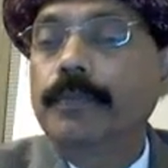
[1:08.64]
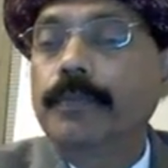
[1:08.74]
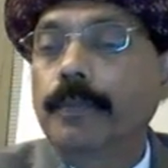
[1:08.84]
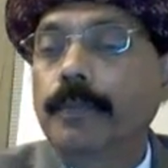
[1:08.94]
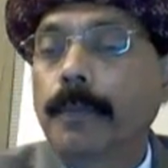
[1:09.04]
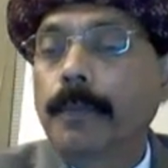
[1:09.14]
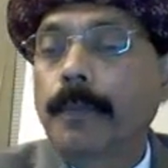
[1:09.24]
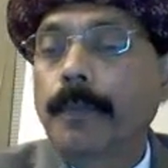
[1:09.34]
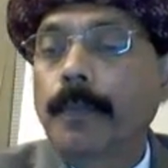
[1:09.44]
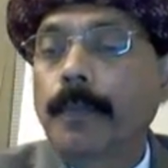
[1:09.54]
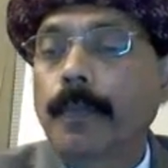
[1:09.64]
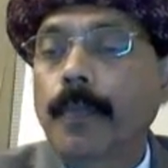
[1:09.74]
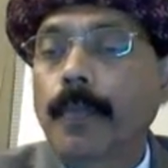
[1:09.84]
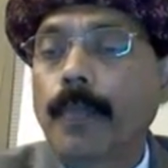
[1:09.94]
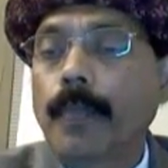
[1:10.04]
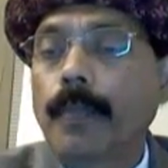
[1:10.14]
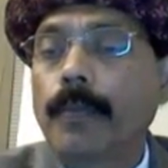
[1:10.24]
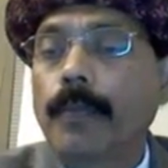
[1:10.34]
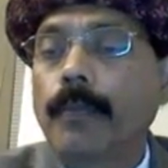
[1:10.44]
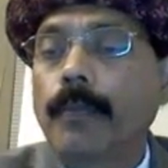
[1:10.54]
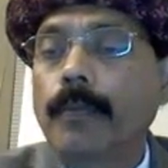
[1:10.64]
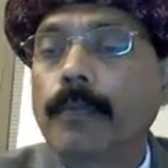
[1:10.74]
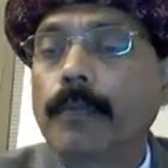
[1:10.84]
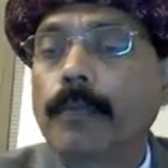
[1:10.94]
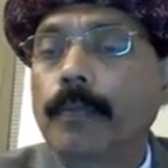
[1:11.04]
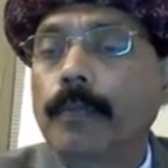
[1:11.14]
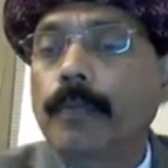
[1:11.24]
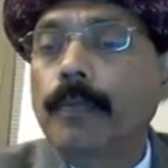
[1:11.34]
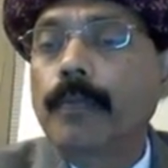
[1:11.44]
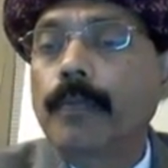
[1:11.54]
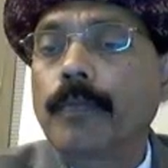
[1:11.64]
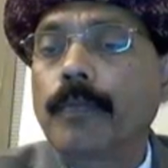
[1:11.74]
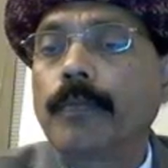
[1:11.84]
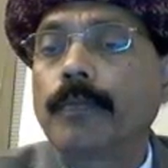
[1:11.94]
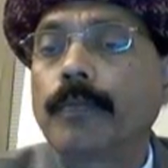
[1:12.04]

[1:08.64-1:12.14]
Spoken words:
Nothing is said.